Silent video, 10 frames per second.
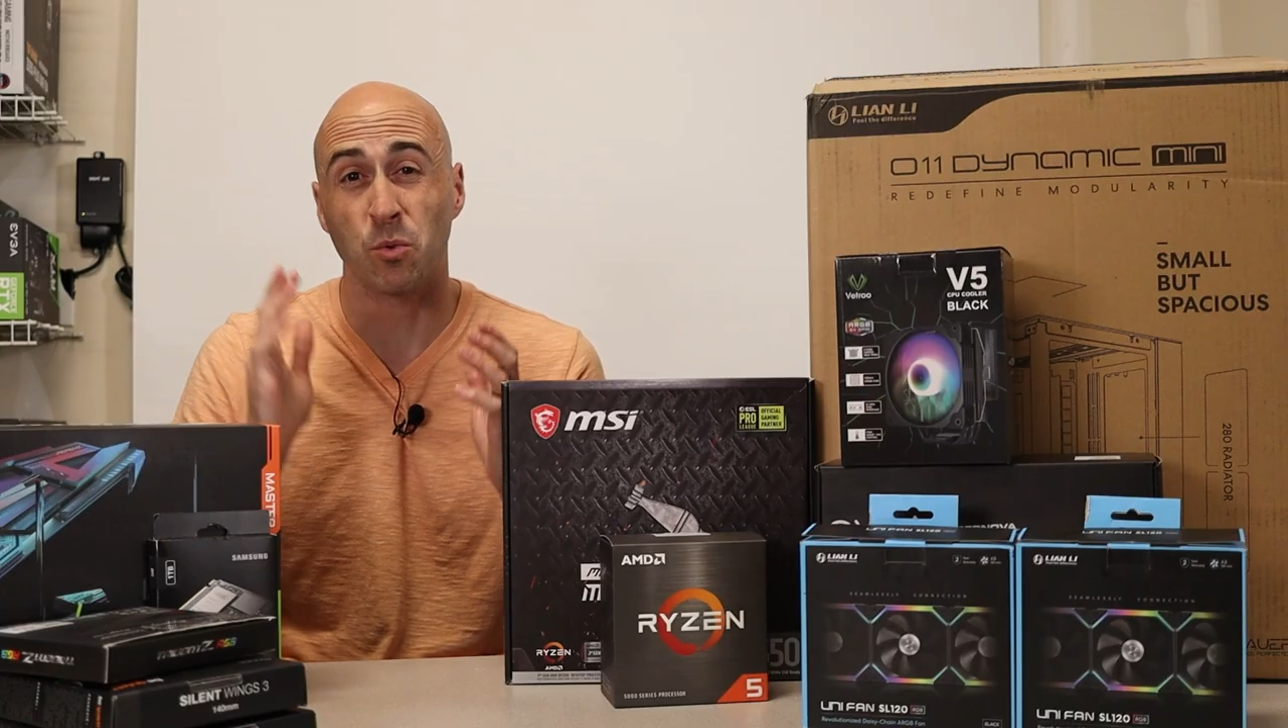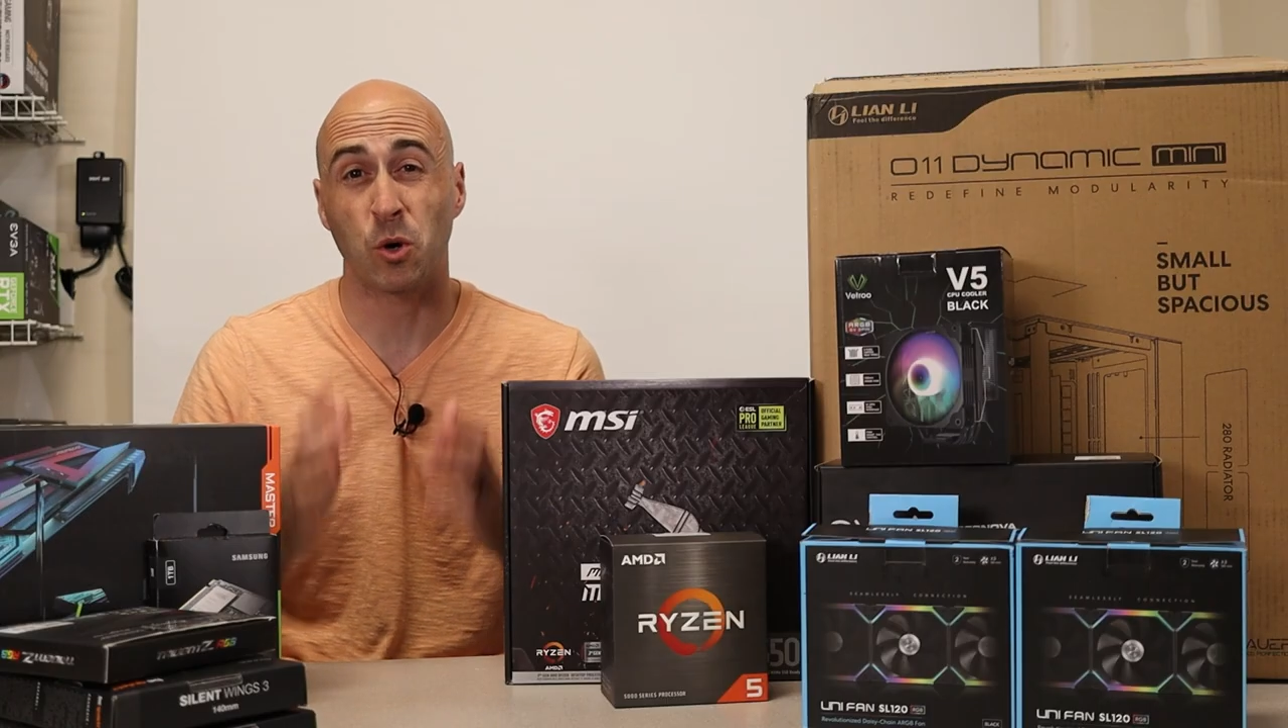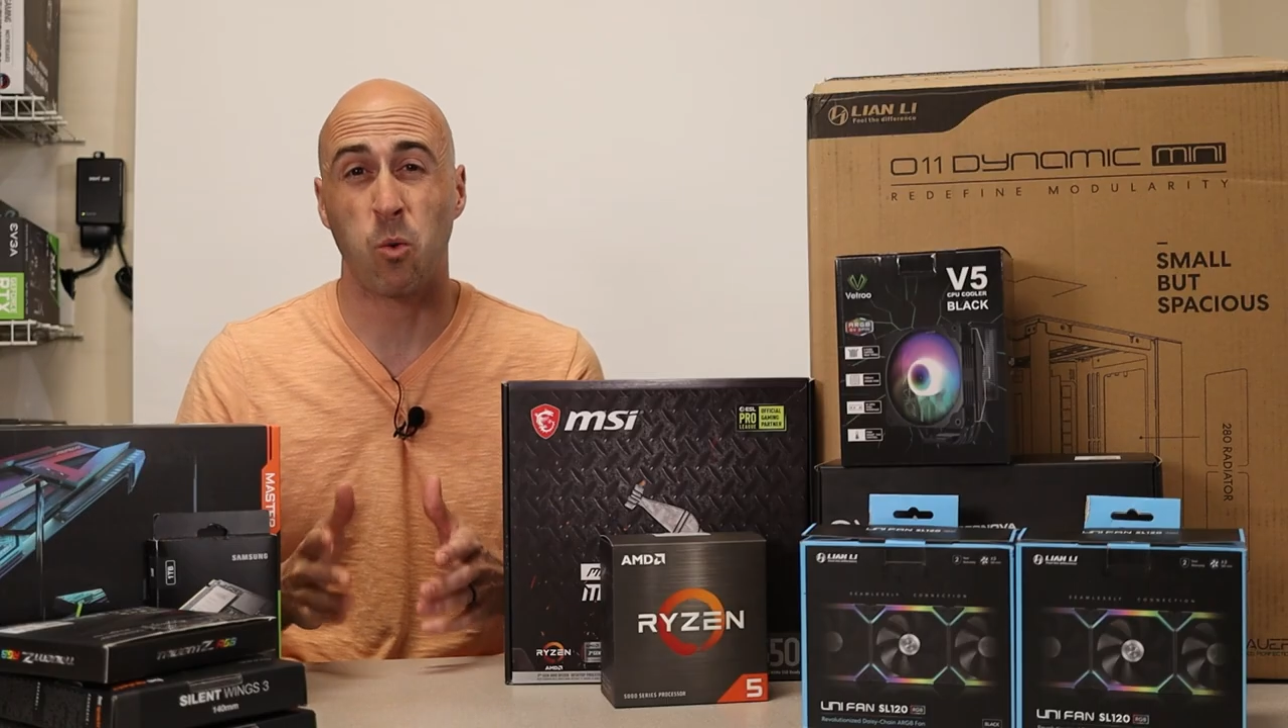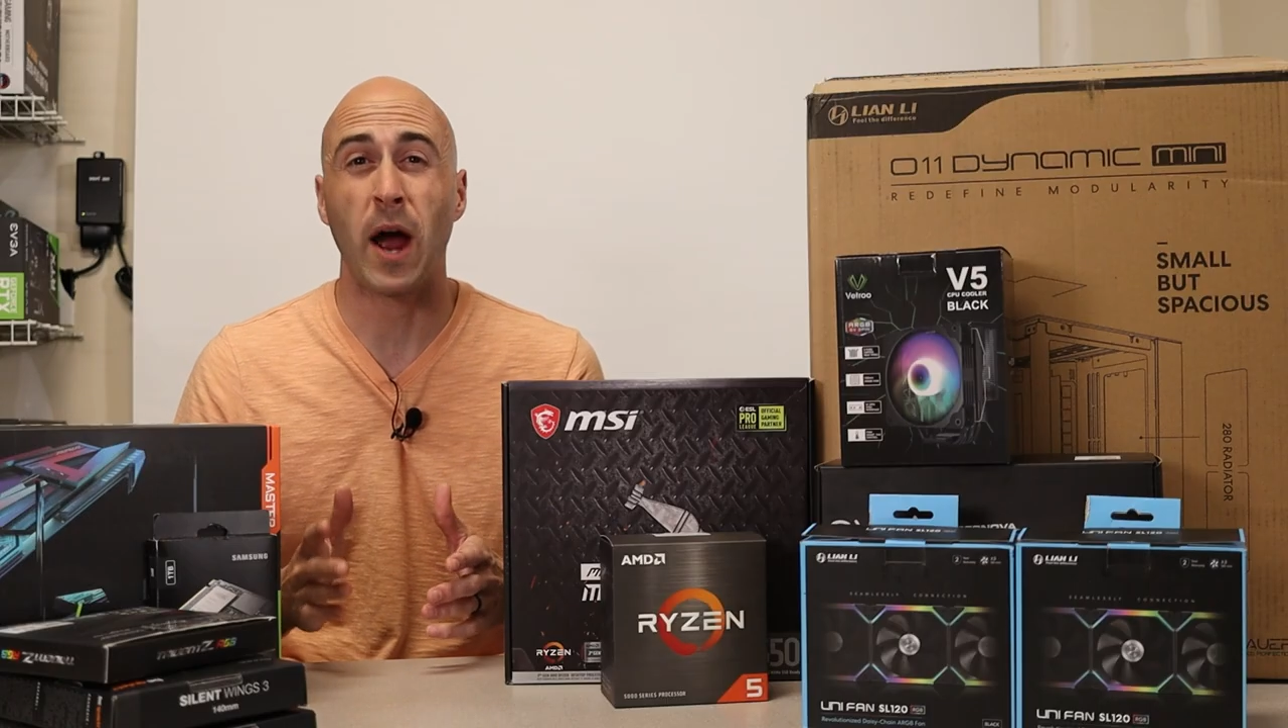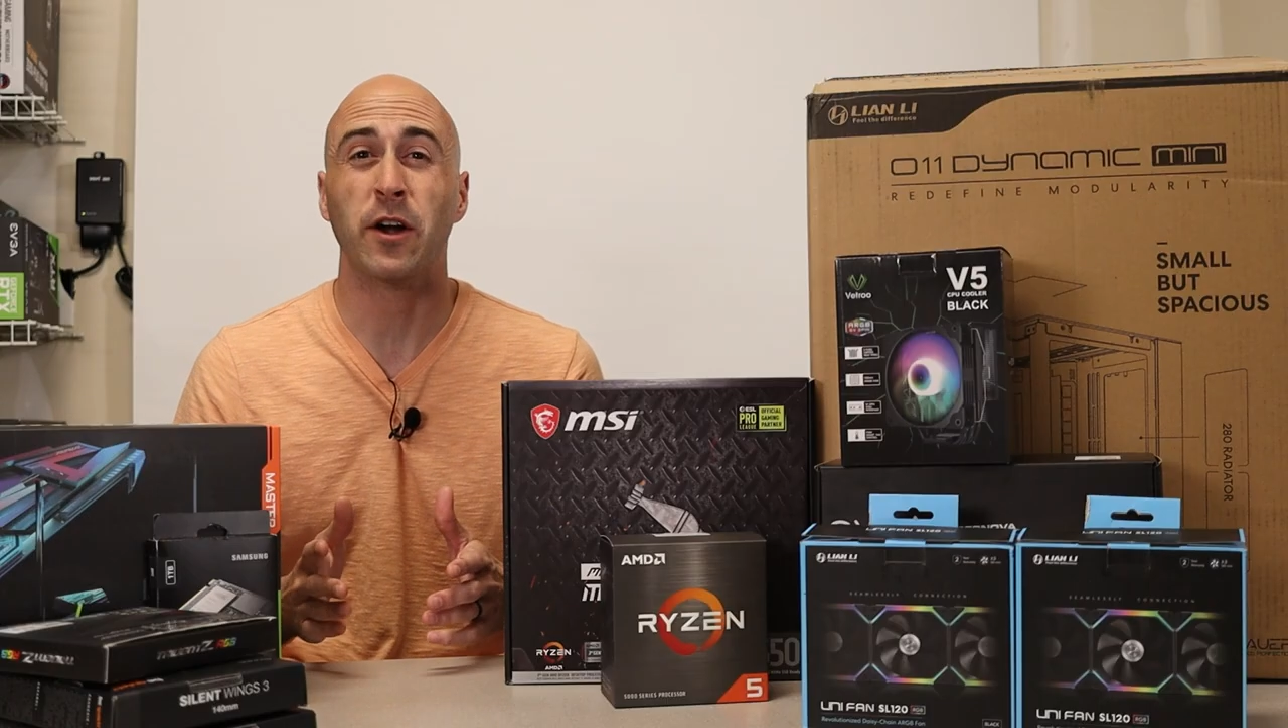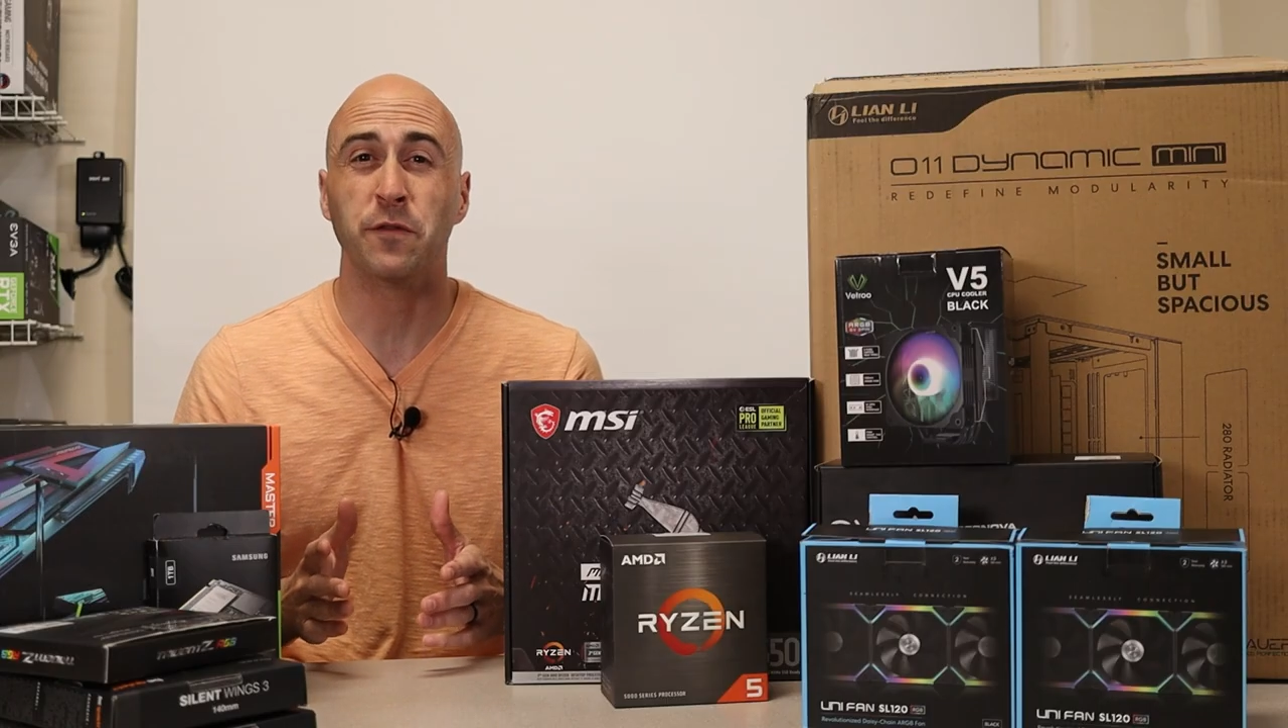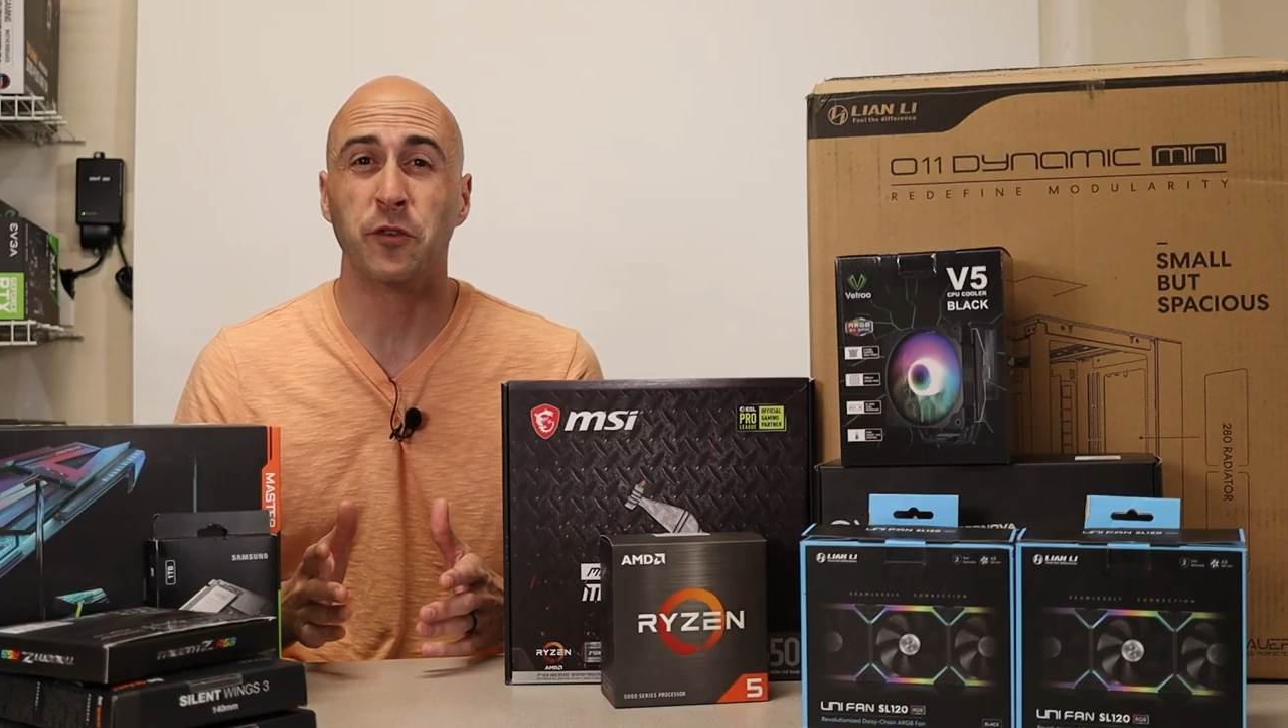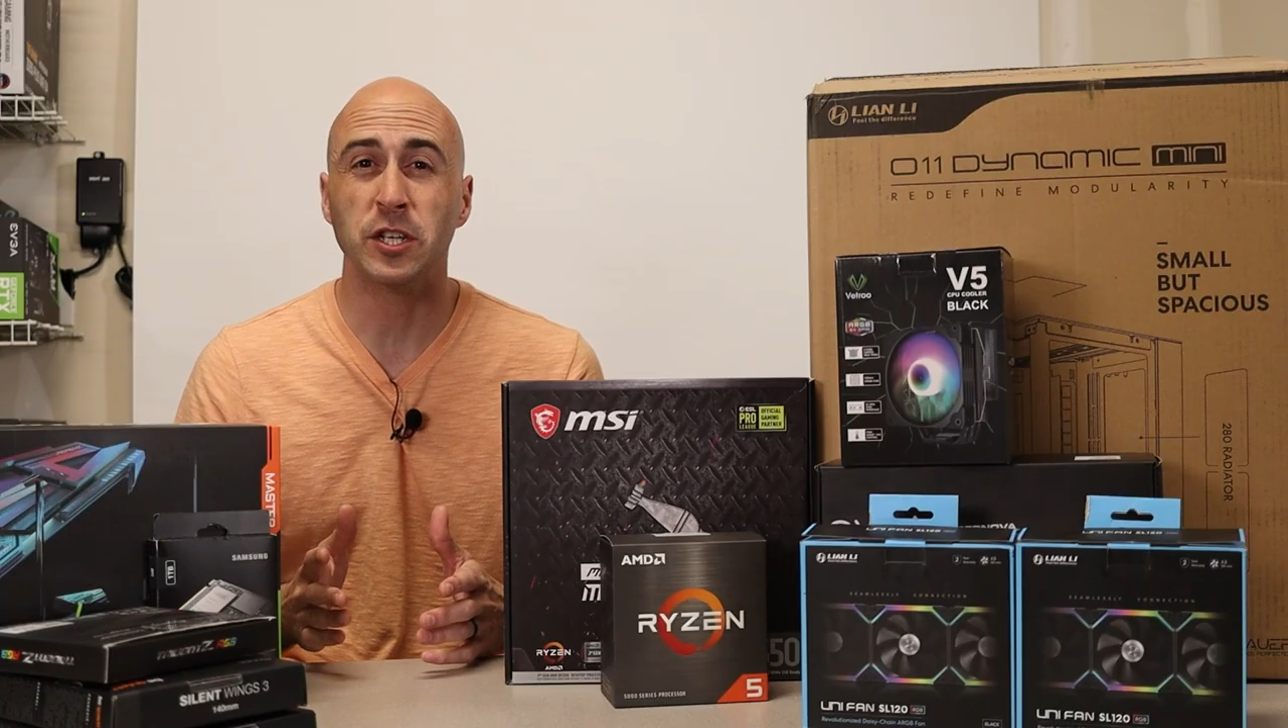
required for